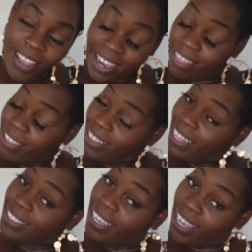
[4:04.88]
And I think
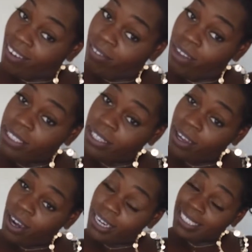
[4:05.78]
that's it, renting
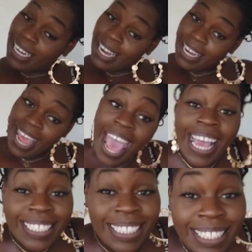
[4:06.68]
cars. And
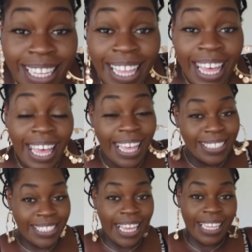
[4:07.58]
next
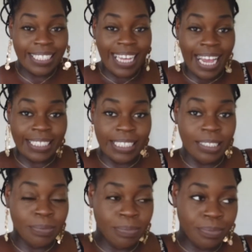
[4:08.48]
is taking a taxi.